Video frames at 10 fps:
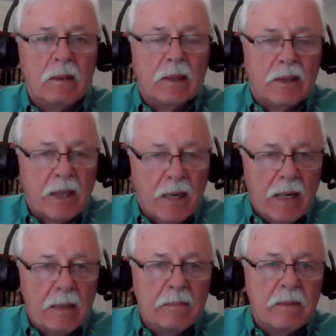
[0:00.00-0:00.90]
The
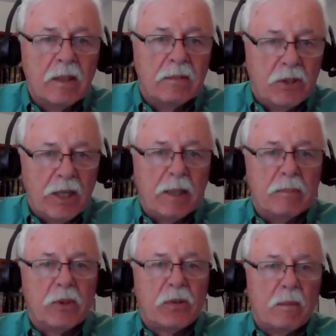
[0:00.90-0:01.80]
time of
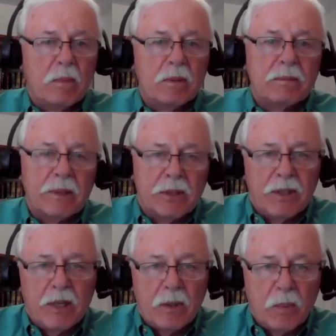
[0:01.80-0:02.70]
Jacob's trouble is
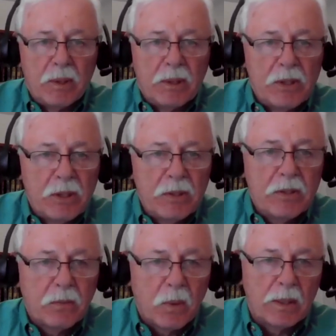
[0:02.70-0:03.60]
another word that's used
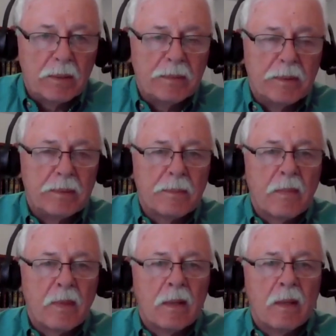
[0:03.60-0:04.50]
for it.
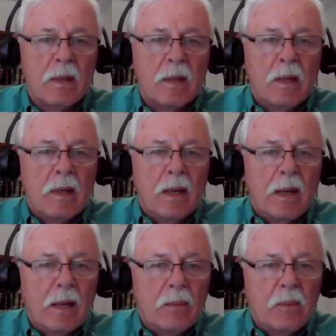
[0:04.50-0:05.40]

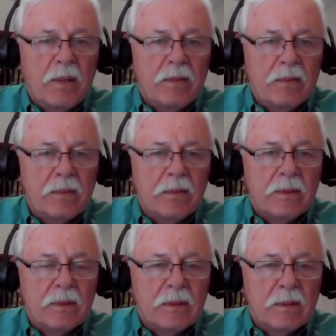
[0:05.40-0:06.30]
And we,
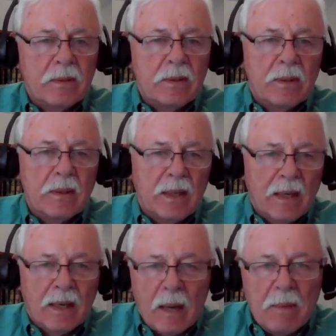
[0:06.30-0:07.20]

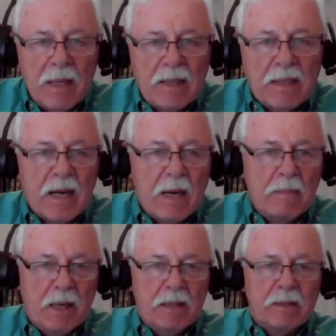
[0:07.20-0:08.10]
I made the
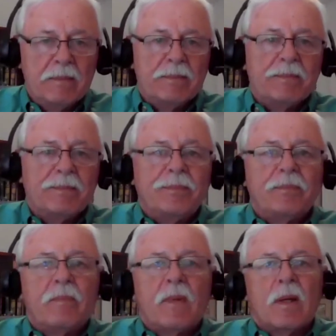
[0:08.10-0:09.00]
comment
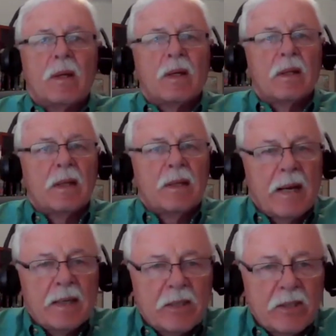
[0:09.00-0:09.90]
that
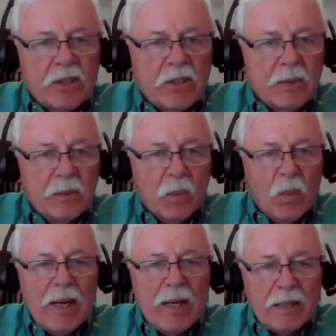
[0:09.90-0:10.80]
that
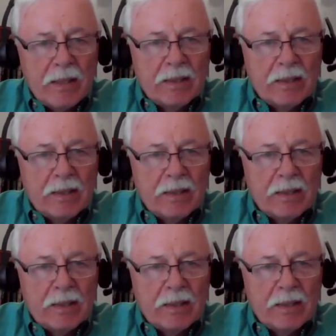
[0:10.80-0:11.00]
week